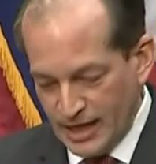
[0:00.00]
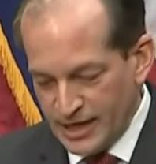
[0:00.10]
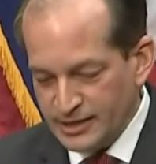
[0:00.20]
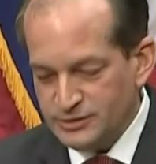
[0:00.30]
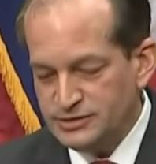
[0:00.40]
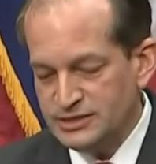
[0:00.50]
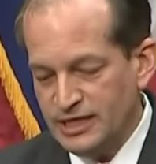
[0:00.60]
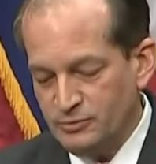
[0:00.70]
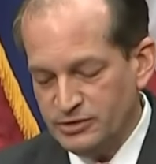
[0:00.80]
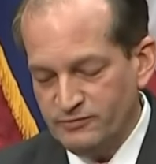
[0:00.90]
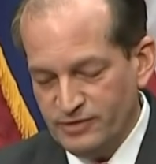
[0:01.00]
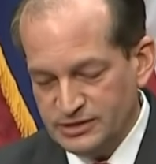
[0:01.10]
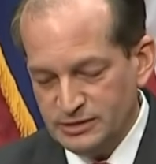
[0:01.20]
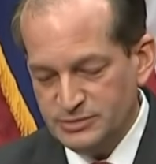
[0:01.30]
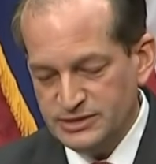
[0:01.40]
I understand what the
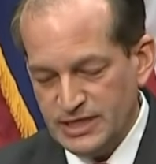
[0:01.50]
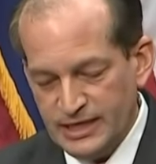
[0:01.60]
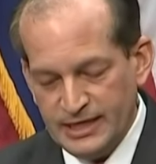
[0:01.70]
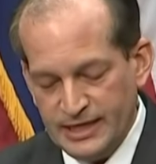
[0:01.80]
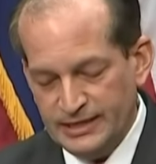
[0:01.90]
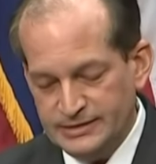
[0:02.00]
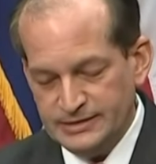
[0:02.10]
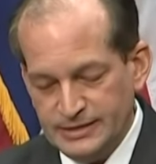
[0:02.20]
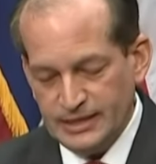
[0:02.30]
victims say, and